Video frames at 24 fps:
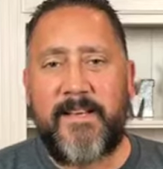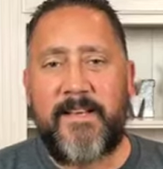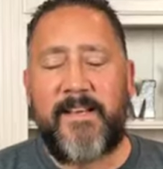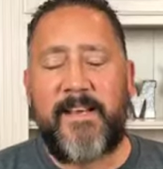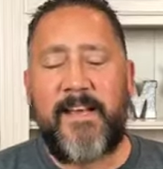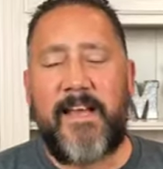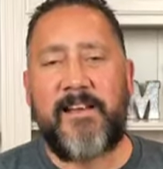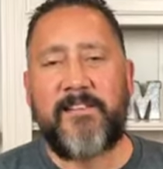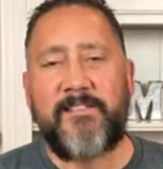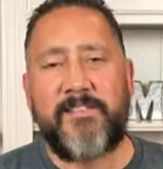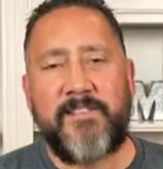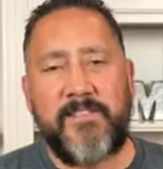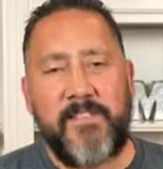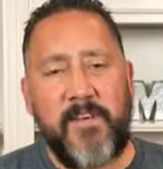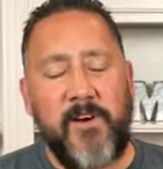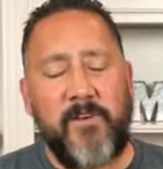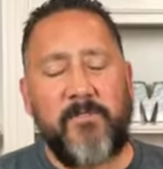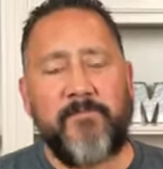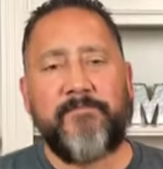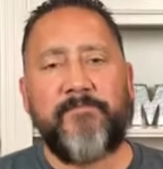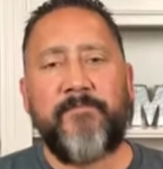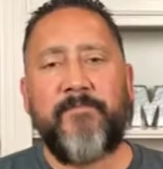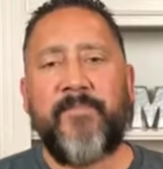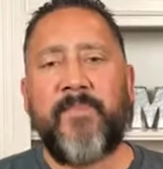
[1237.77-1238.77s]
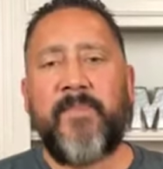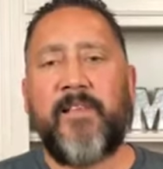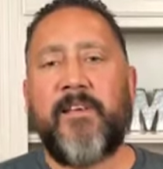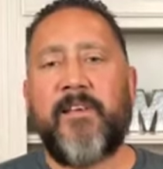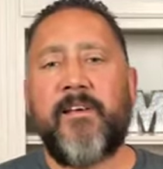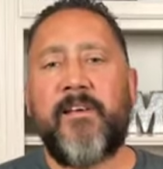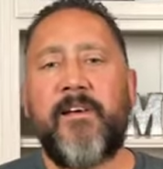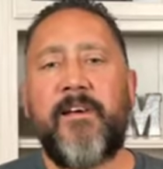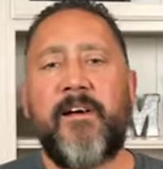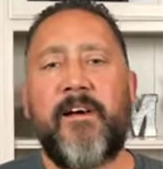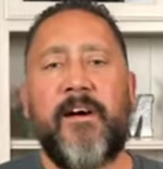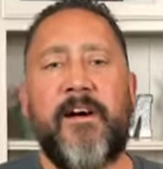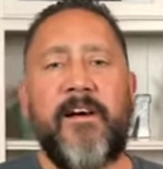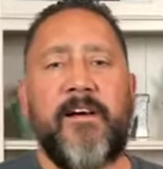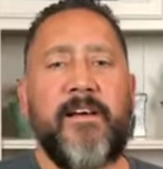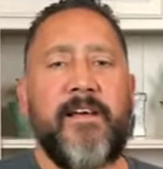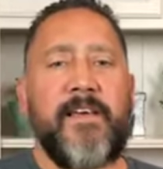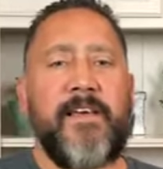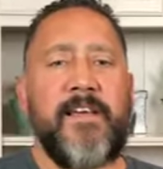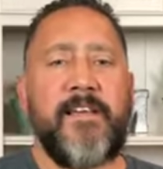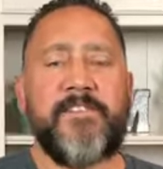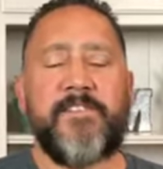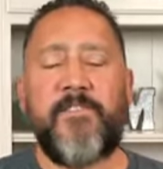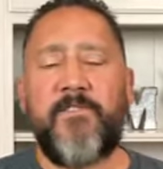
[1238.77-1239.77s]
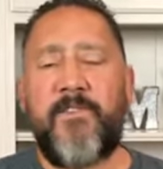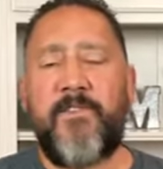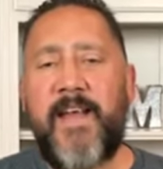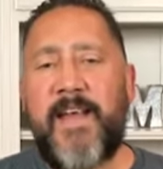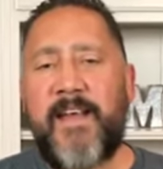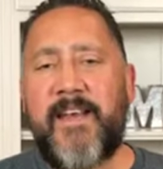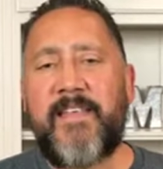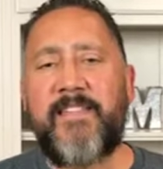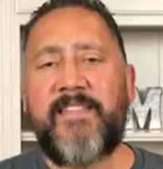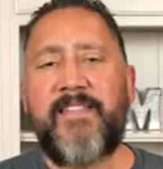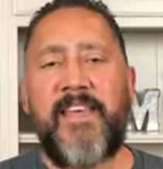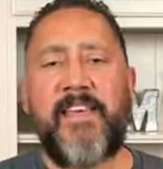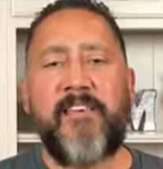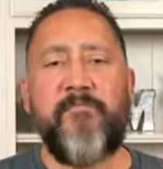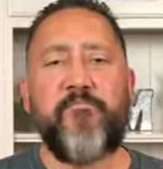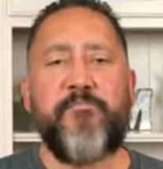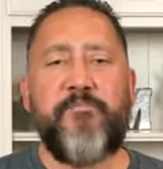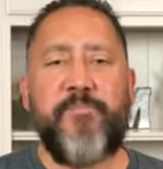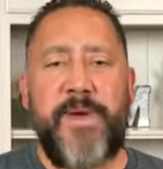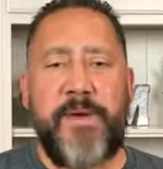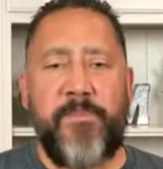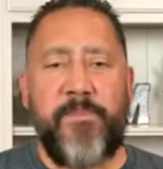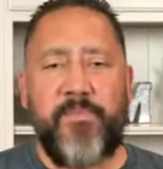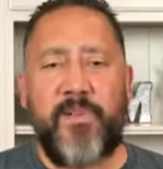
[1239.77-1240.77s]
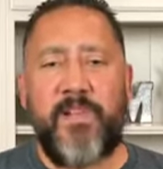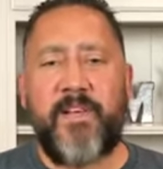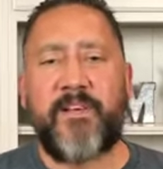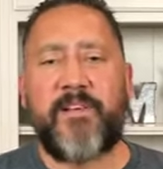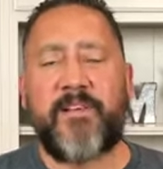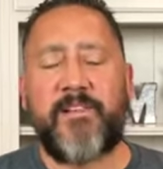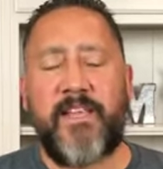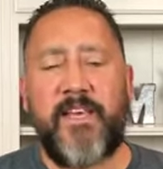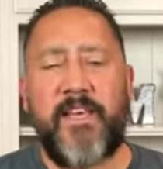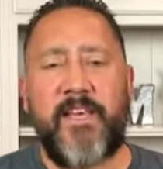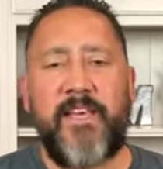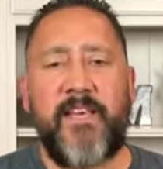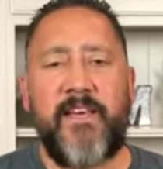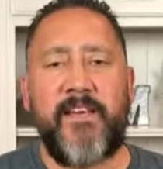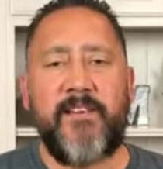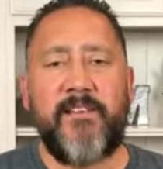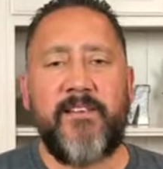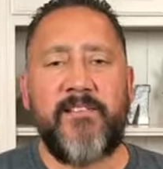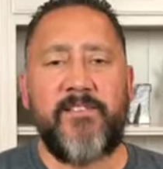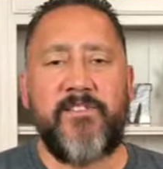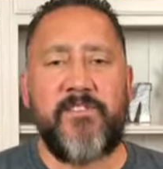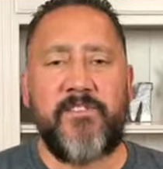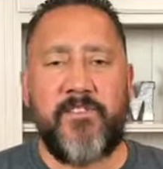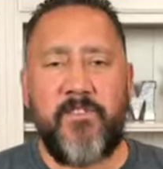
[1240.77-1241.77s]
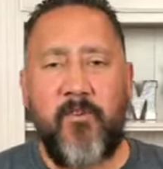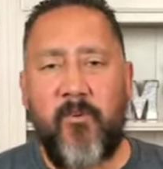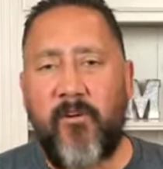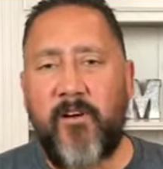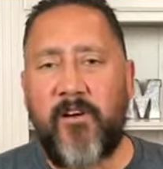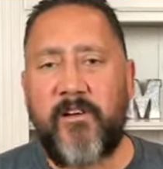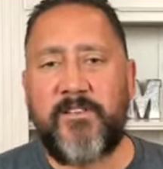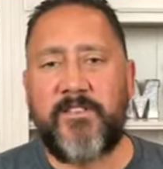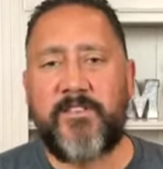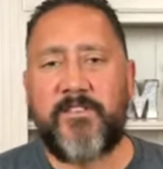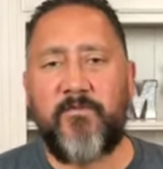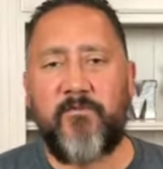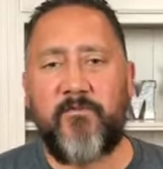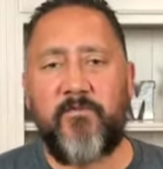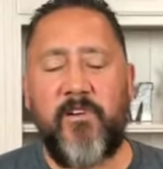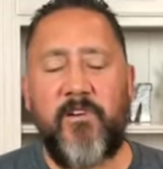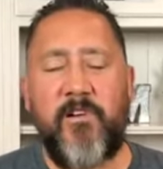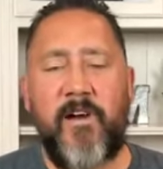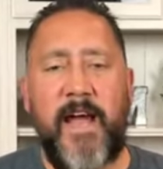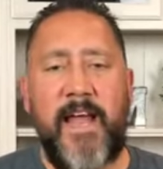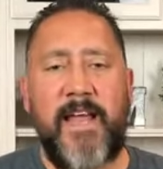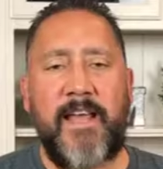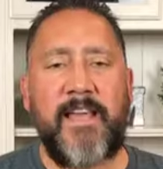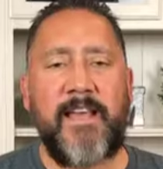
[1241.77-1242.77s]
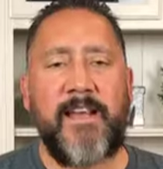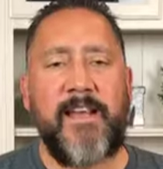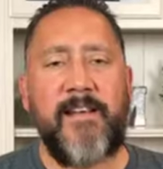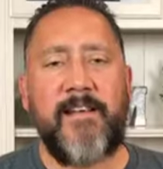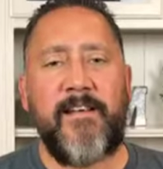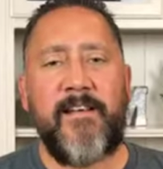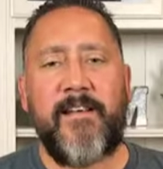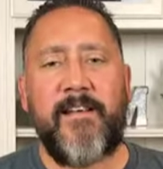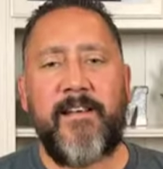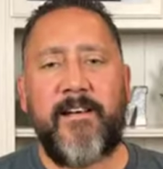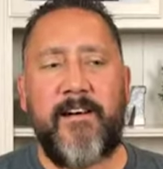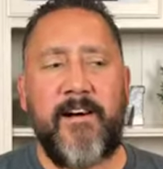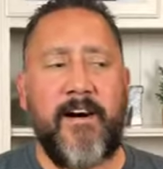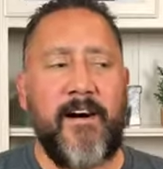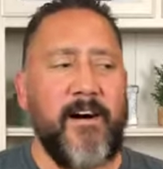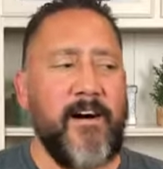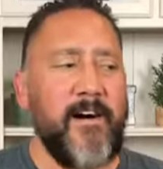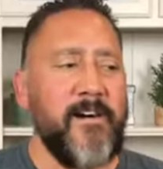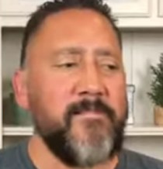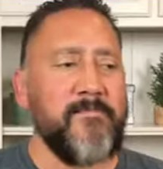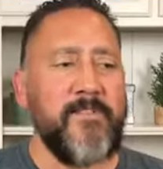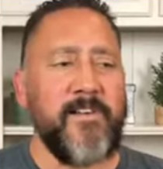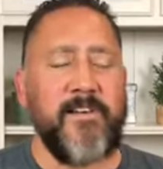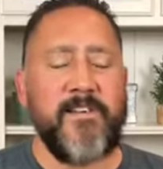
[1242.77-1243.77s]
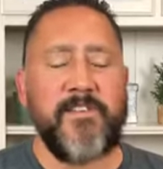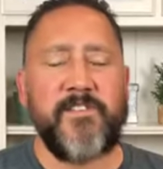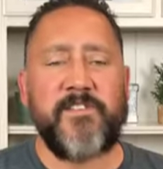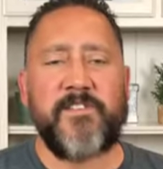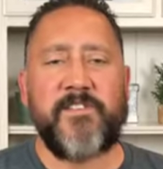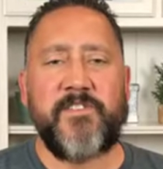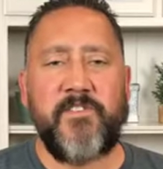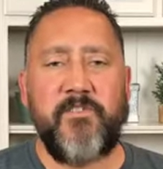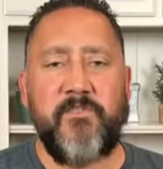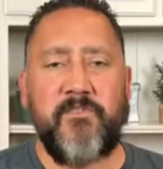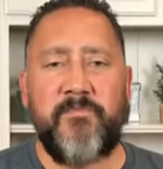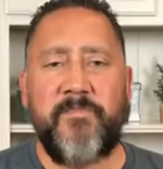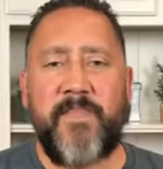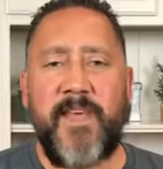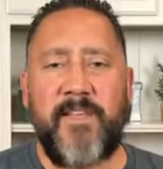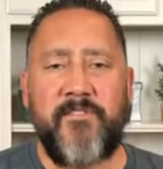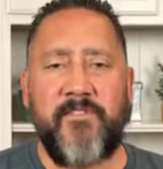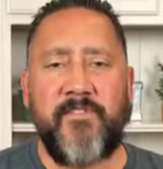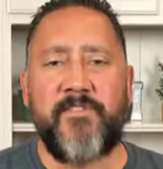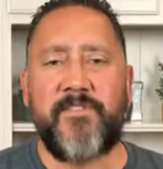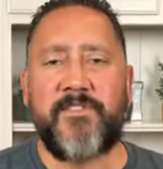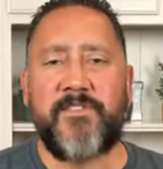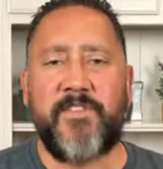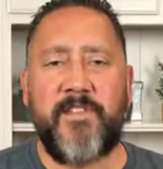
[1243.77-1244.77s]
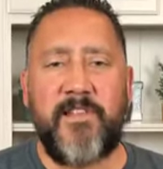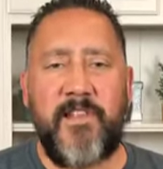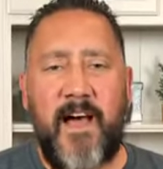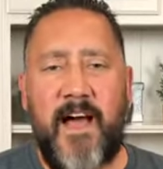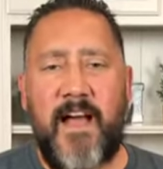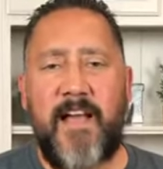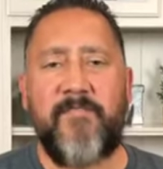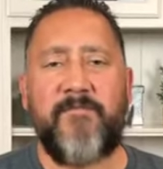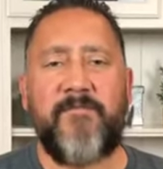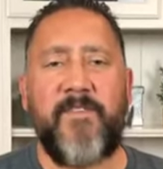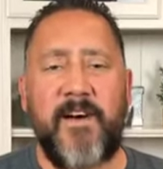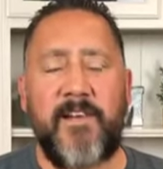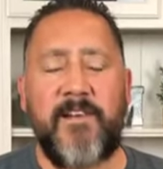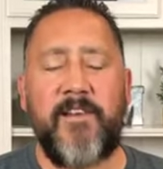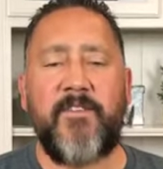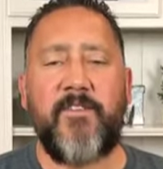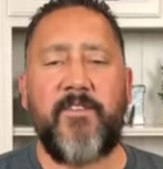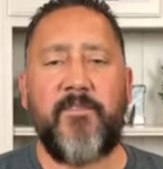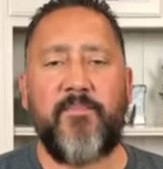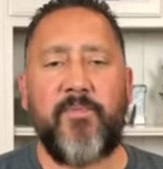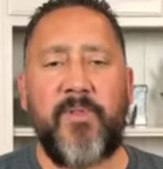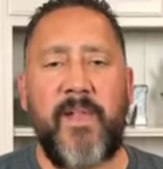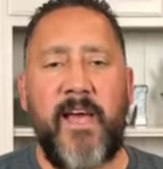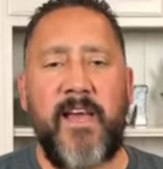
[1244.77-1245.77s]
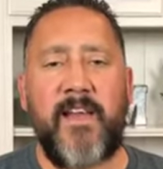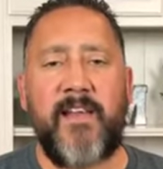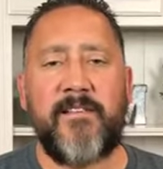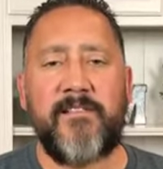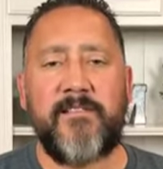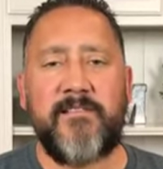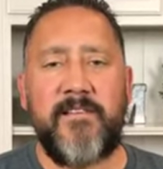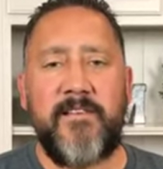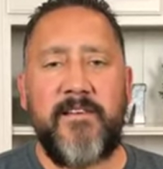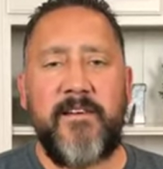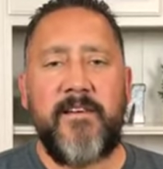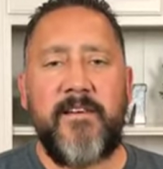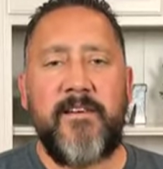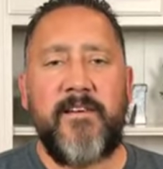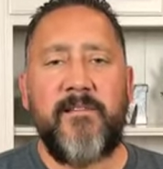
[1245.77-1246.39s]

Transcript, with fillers: And so, is there anything biblically sourced where I can uh, assume that there's life on other planets?